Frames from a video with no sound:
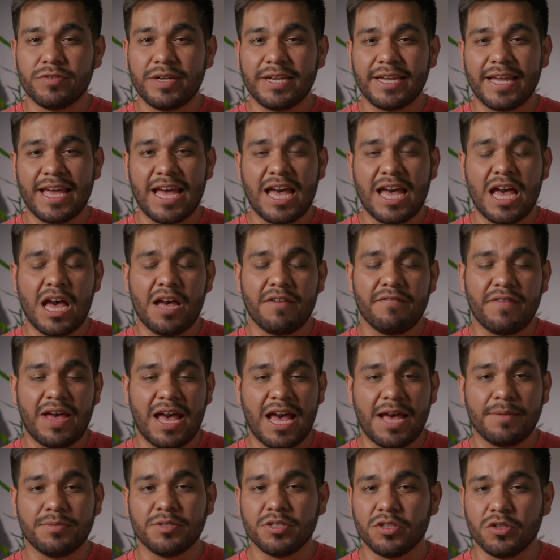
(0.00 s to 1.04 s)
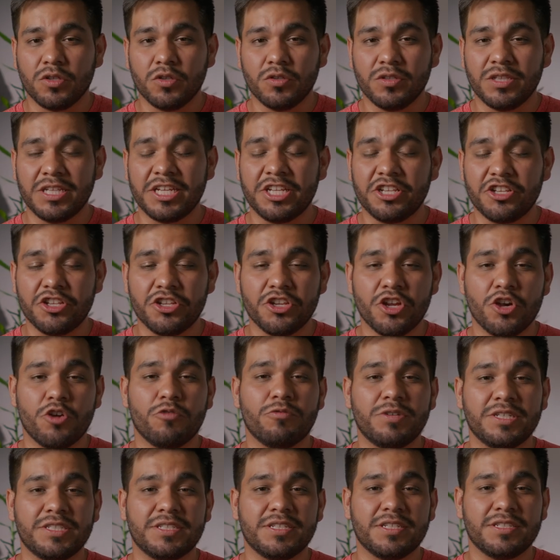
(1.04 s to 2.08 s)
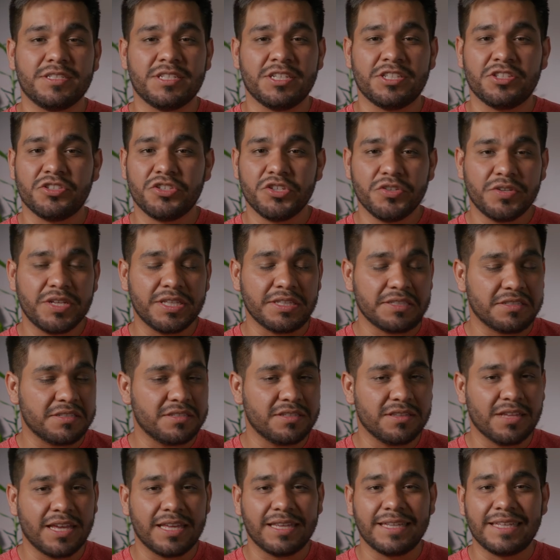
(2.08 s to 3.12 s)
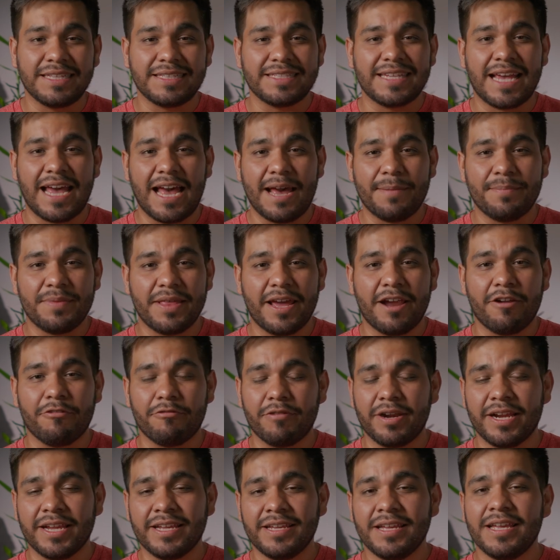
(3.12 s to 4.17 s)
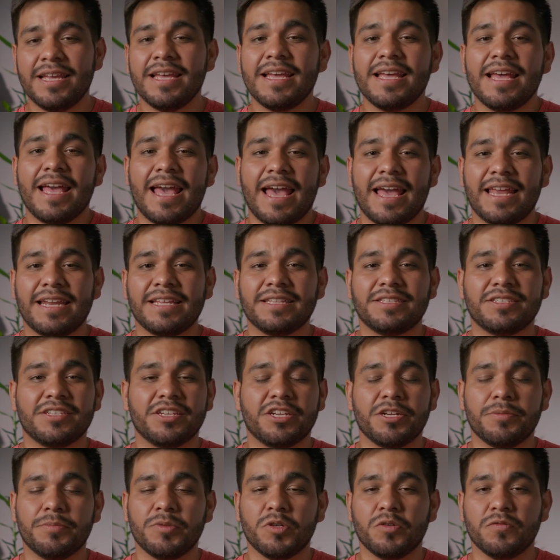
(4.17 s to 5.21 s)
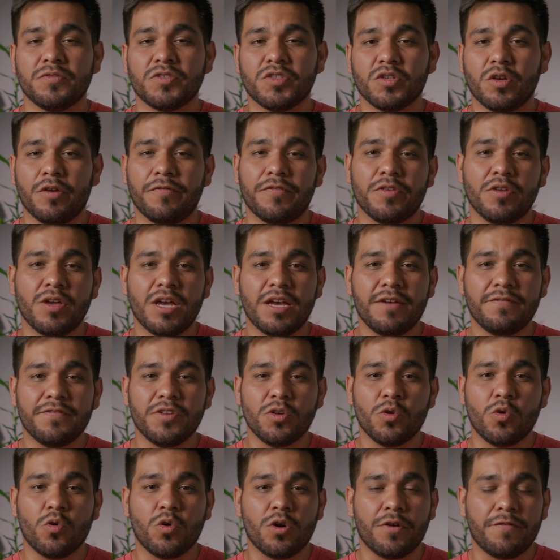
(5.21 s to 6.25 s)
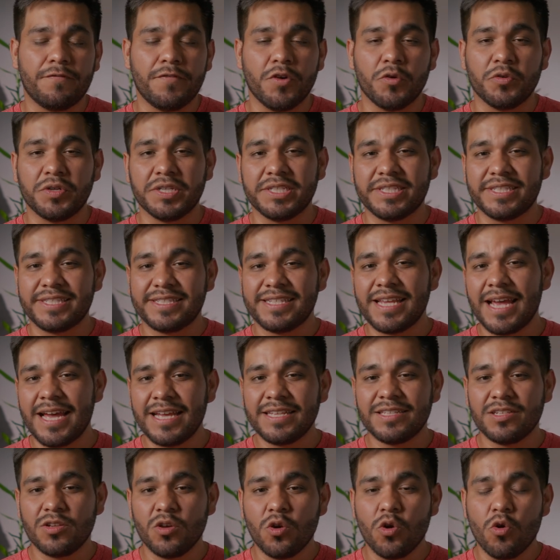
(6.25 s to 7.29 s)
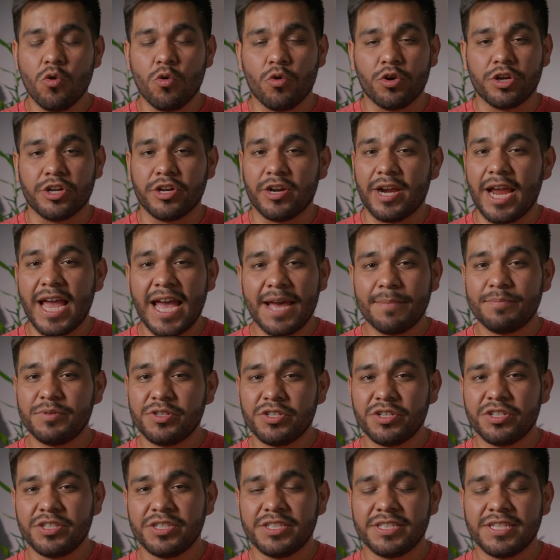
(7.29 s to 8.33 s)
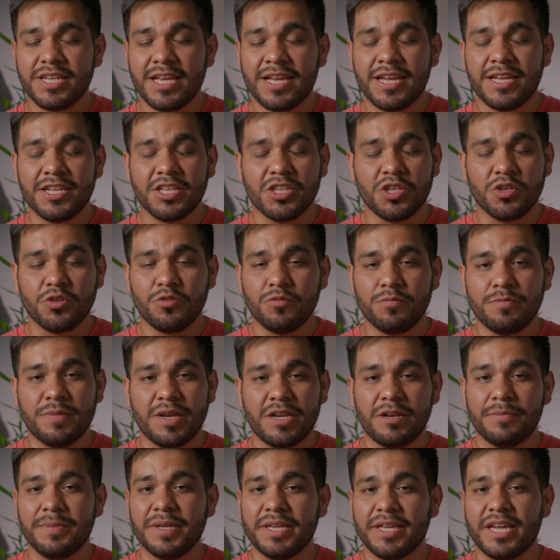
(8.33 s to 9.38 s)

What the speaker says: ring have absolutely no resistance. You can slightly tap that ring and it's gonna move. So if you have your focus set or your aperture set, you better be